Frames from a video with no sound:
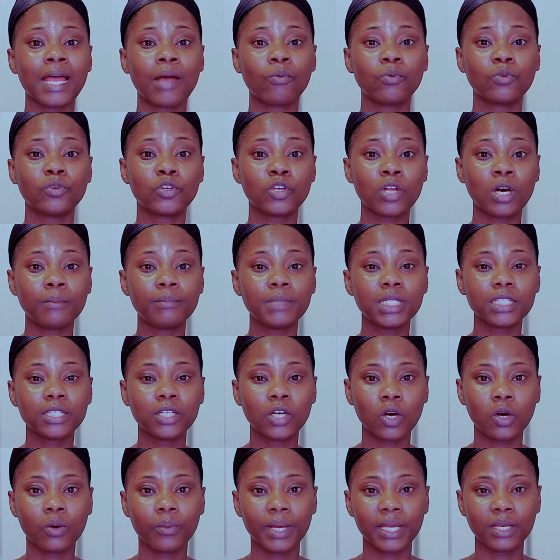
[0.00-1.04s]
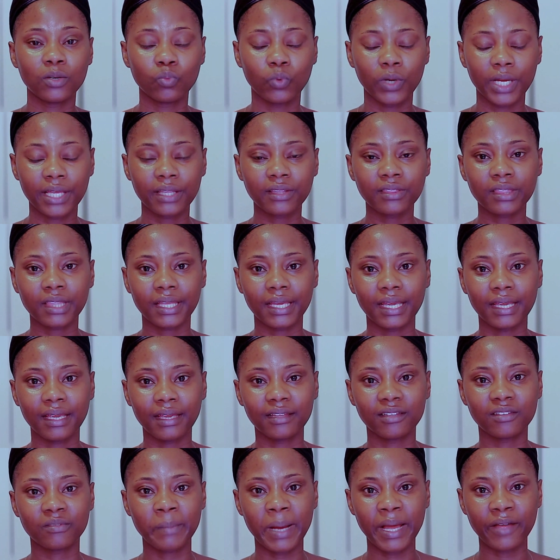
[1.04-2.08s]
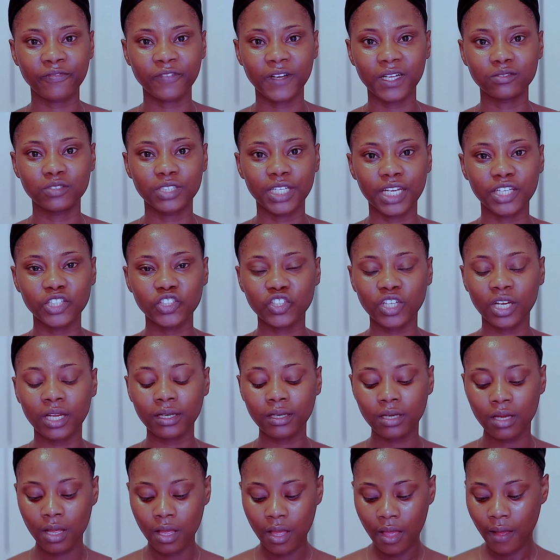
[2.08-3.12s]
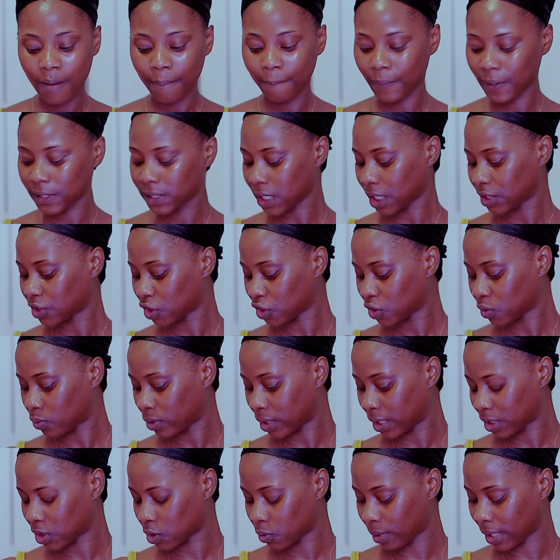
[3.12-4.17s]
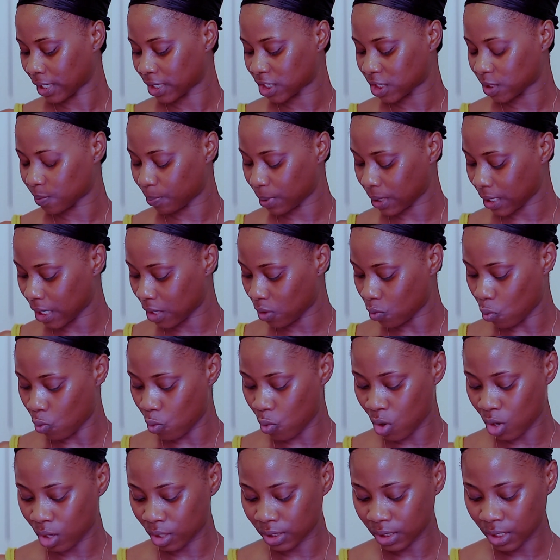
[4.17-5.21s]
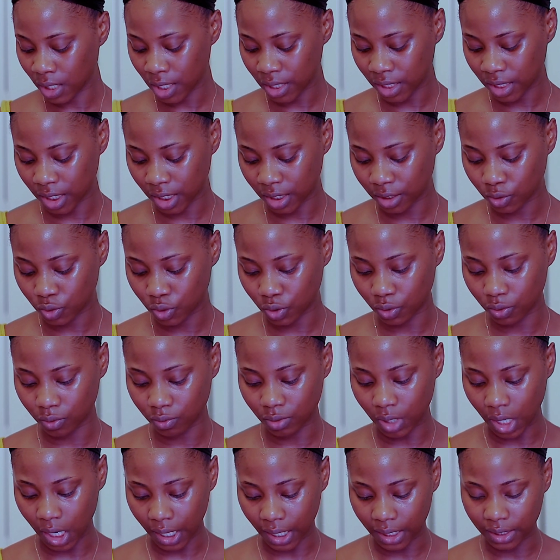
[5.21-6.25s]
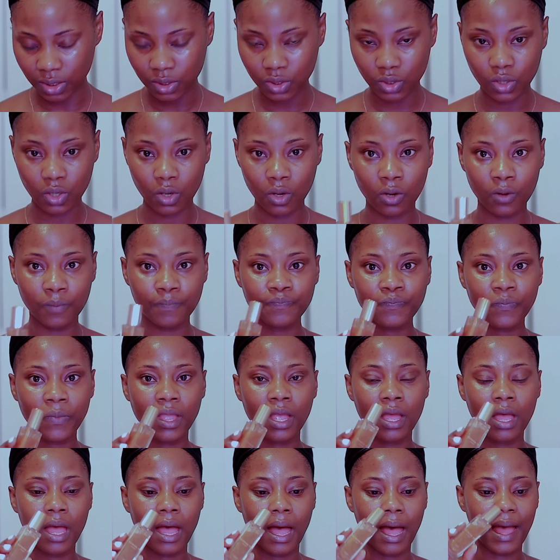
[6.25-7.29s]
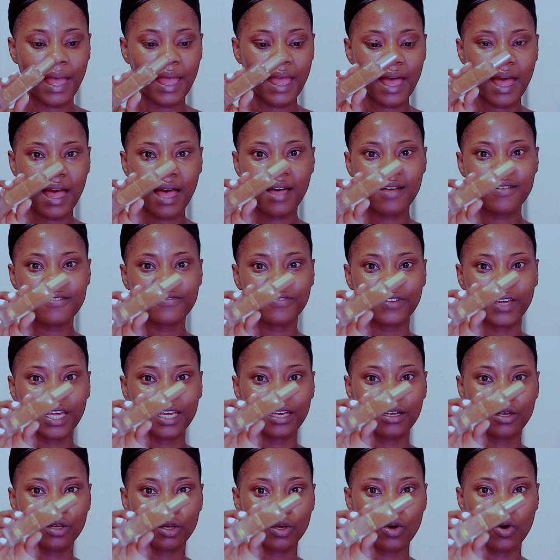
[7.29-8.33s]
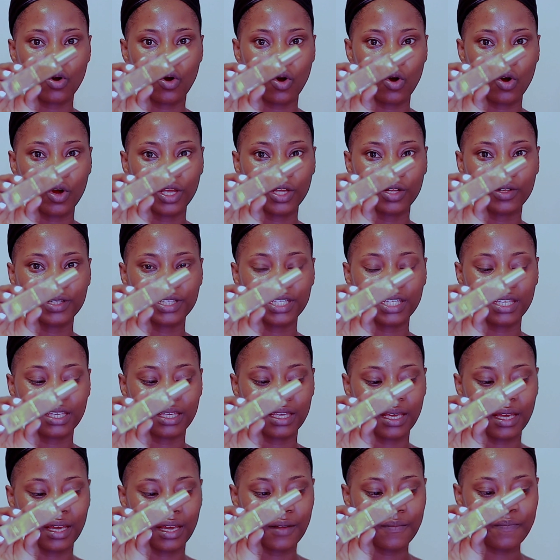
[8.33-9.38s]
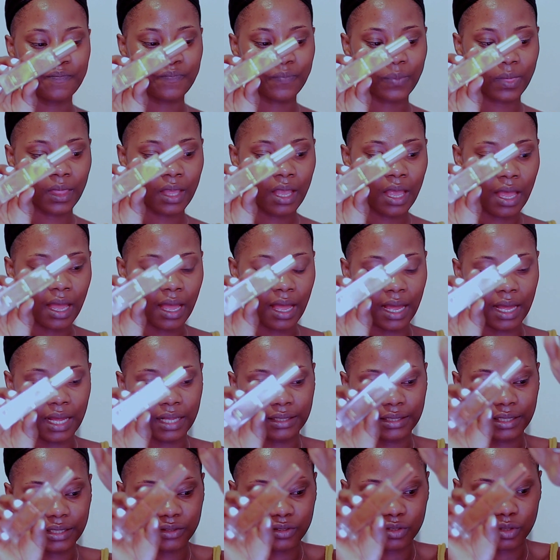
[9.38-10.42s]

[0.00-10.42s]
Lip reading: I would normally go in with is my foundation, but I just wanted to explain one thing to you guys. So I have a glow oil here, and this